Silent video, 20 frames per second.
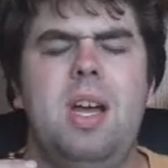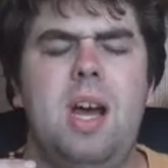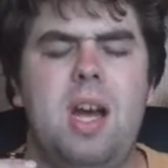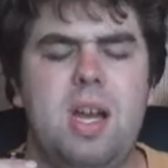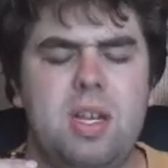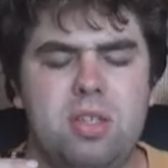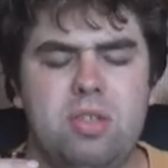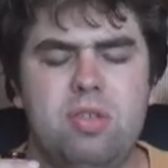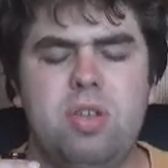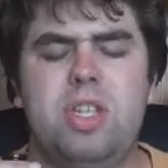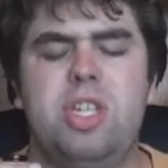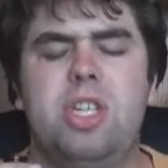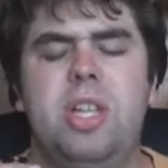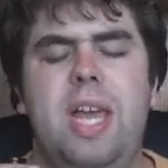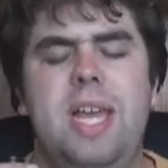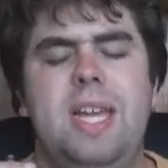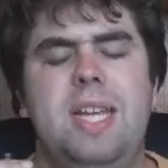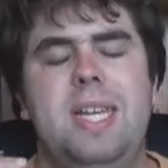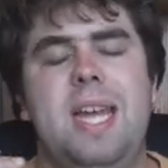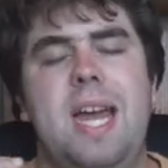
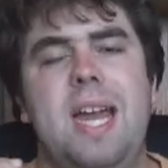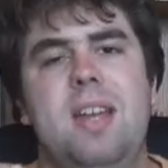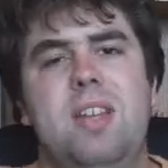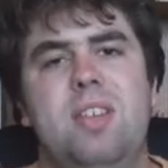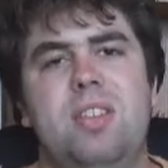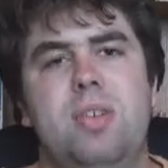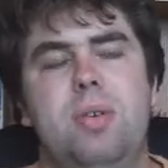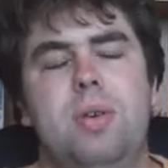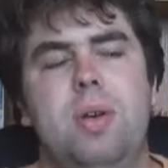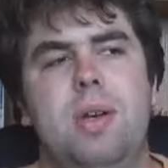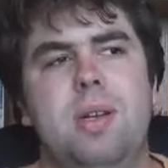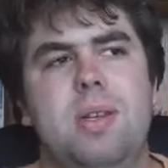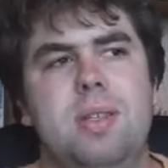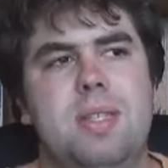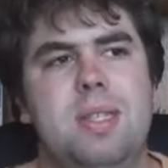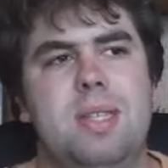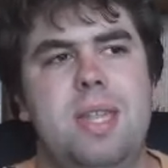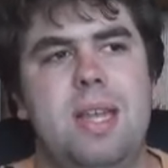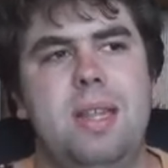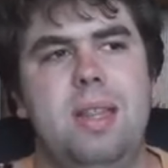ostrich-like
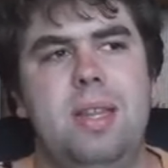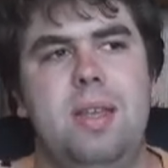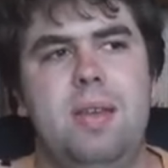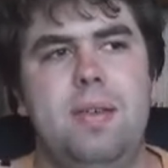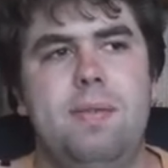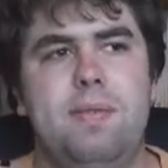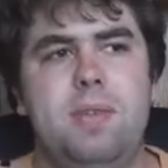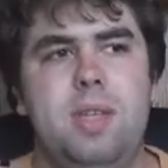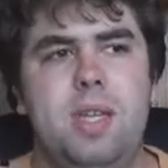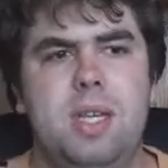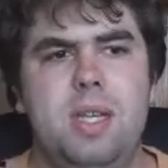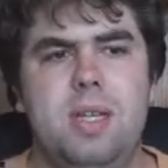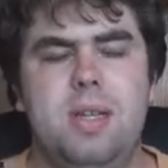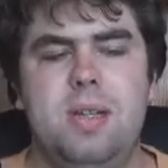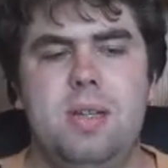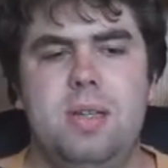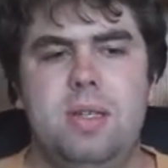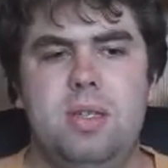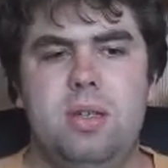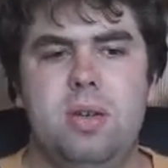dinosaurs that lived
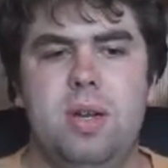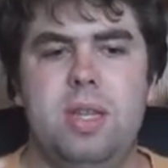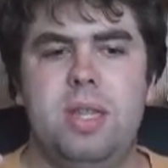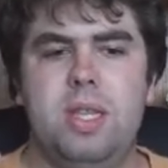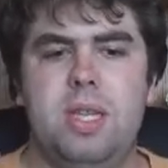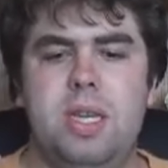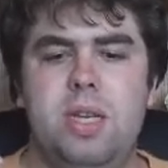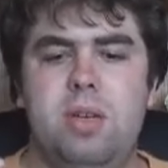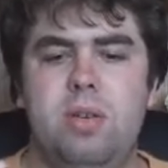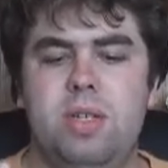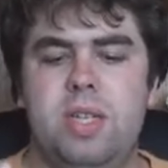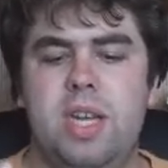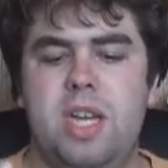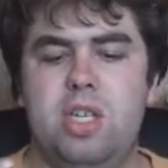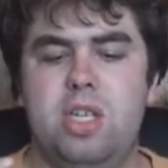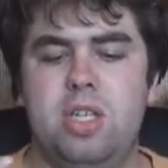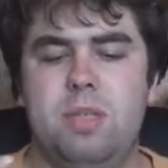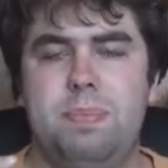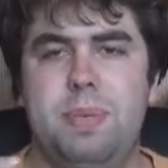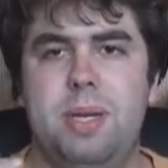during the
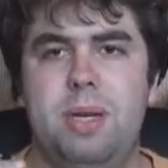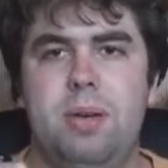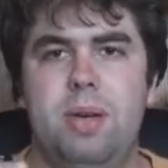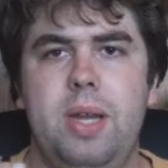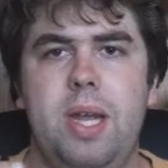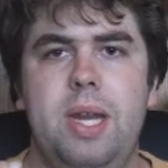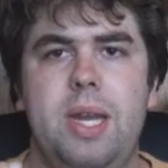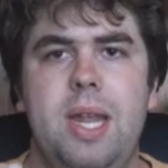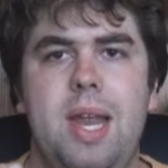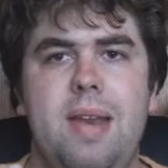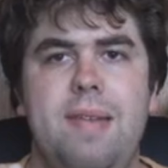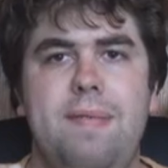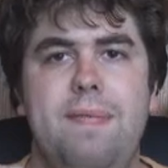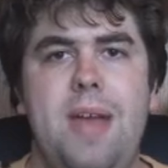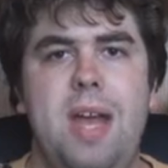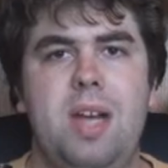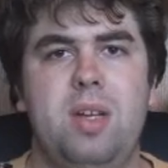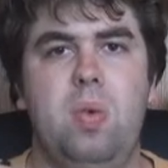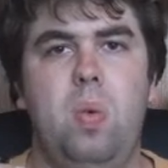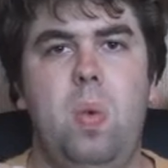Cretaceous period, and in
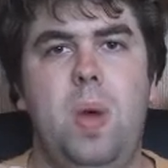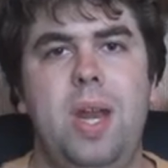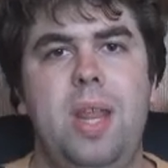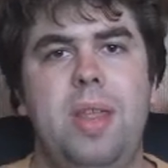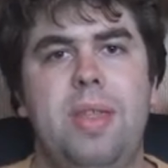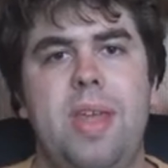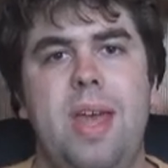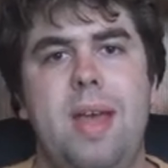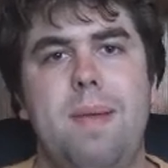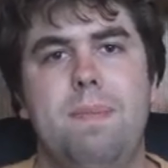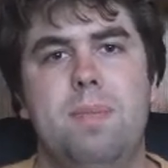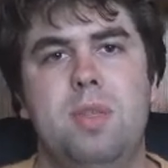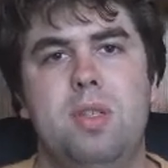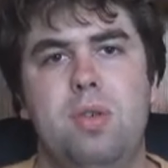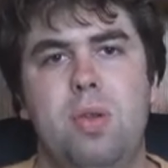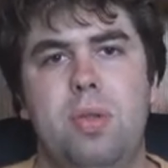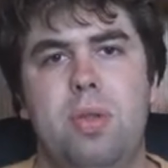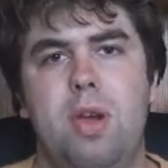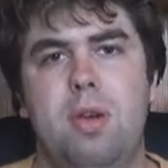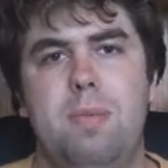fact one of them,
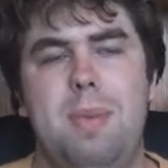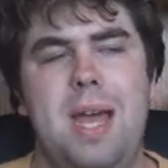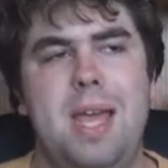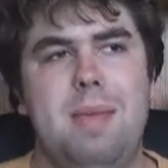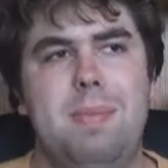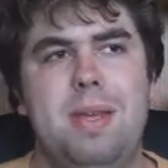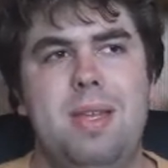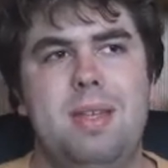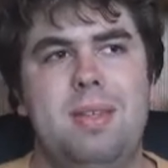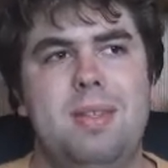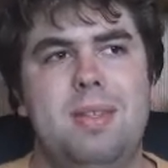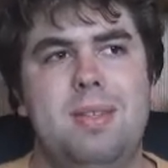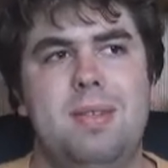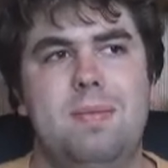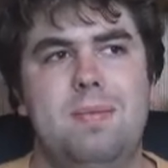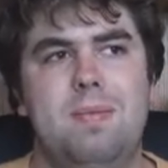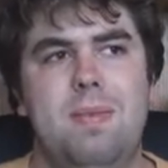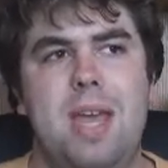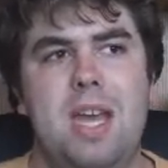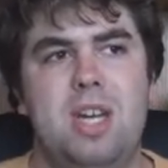
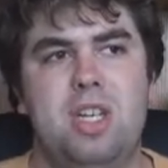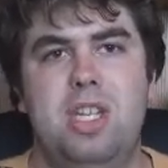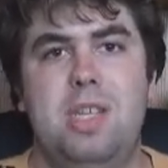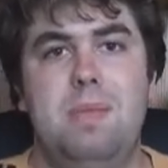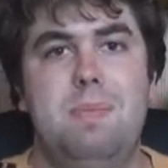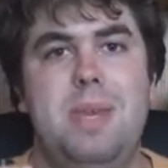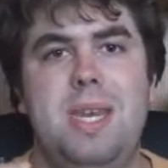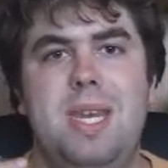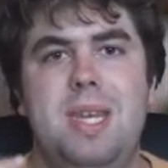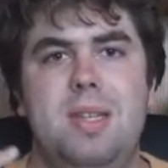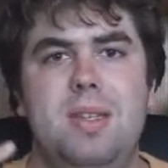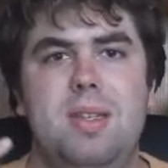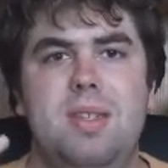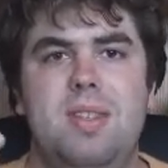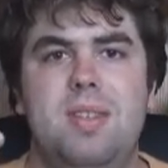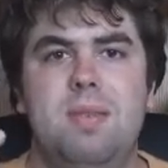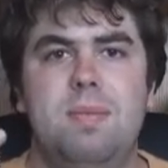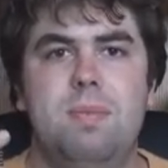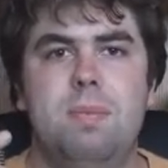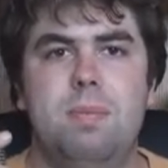Struthiomimus, actually
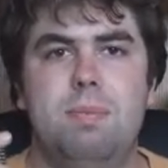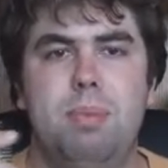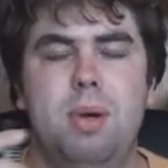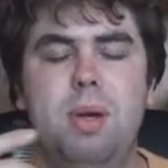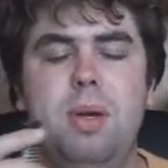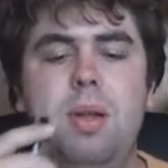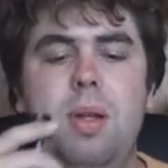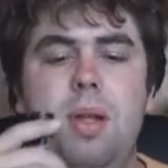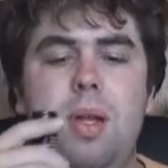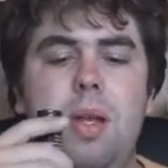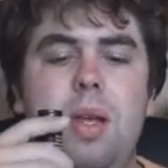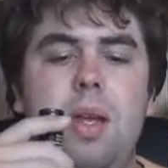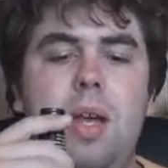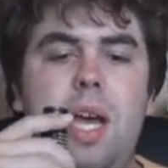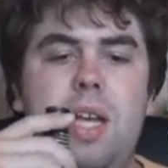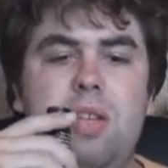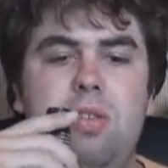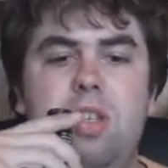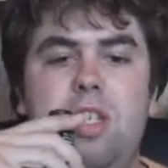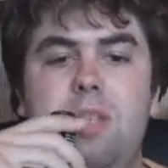means
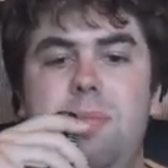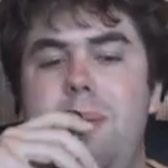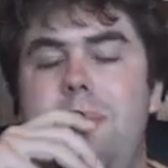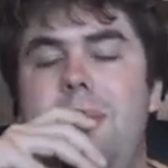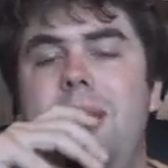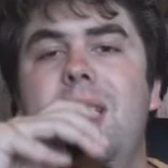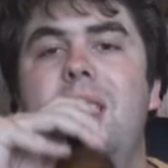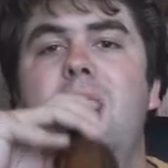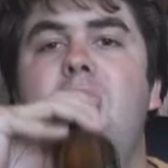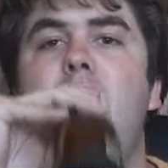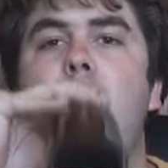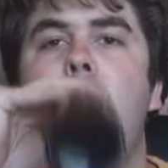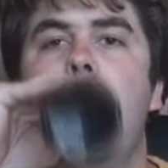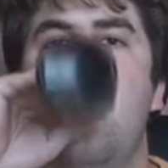ostrich mimic.